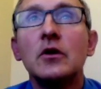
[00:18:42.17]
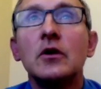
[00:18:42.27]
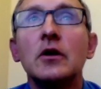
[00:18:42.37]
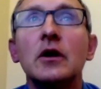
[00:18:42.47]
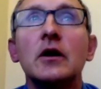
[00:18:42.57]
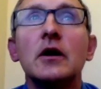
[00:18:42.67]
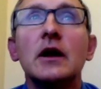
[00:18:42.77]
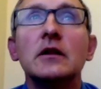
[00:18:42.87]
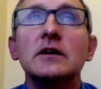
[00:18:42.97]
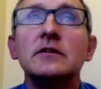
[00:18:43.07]
And
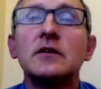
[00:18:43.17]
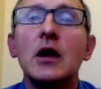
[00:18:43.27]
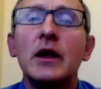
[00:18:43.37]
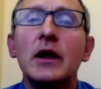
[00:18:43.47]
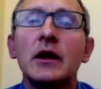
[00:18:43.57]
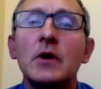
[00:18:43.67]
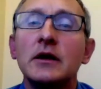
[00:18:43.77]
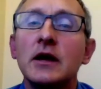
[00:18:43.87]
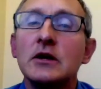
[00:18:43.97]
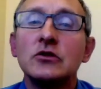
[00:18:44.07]
these diabetic
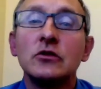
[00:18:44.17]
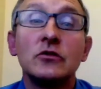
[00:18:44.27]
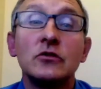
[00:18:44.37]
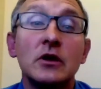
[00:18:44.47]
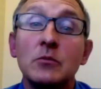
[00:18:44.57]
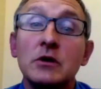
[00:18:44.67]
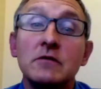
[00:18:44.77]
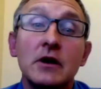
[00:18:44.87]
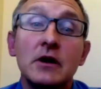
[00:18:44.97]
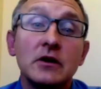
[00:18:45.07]
medications can be
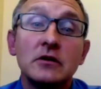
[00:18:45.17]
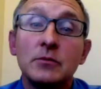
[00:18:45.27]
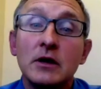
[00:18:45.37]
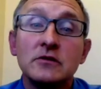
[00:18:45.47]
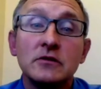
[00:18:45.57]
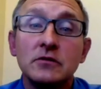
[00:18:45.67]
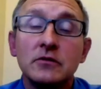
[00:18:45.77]
very expensive,